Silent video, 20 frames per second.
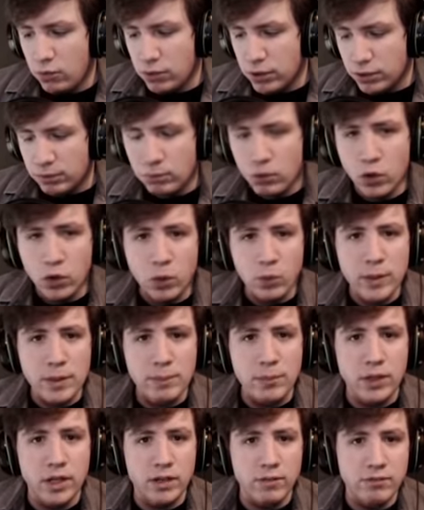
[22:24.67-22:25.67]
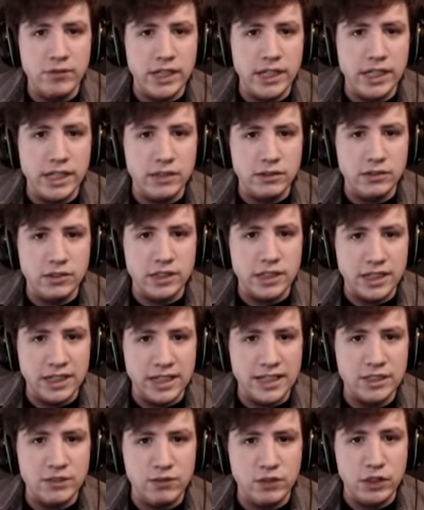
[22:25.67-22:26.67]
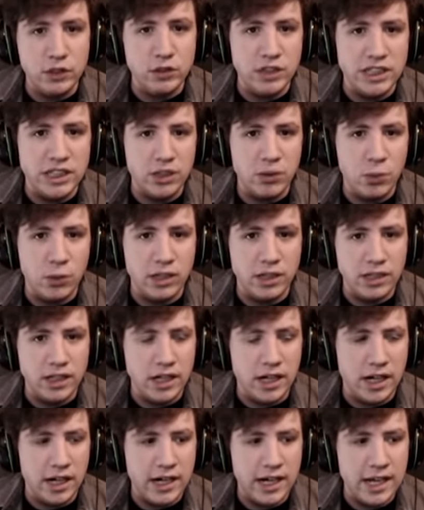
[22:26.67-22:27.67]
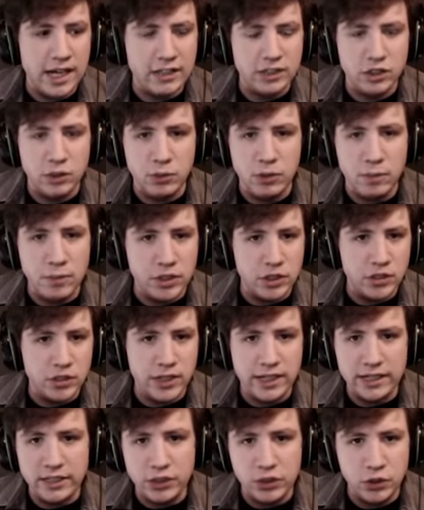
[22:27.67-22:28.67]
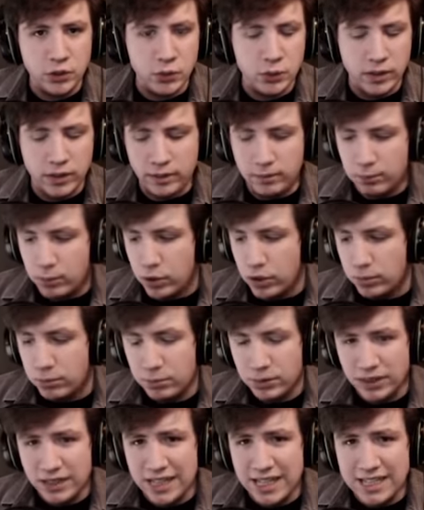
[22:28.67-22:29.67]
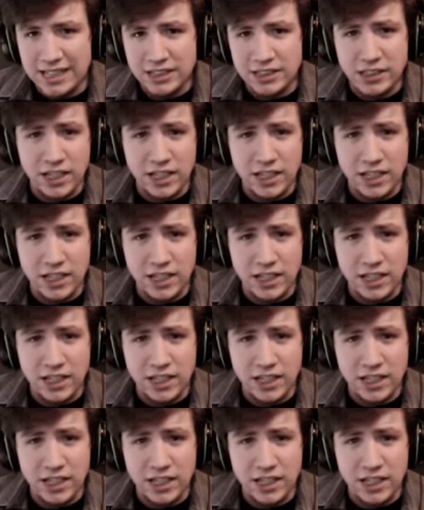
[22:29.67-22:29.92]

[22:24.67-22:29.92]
The more we put up videos, the less views each one got, so we've been trying to um, put up less.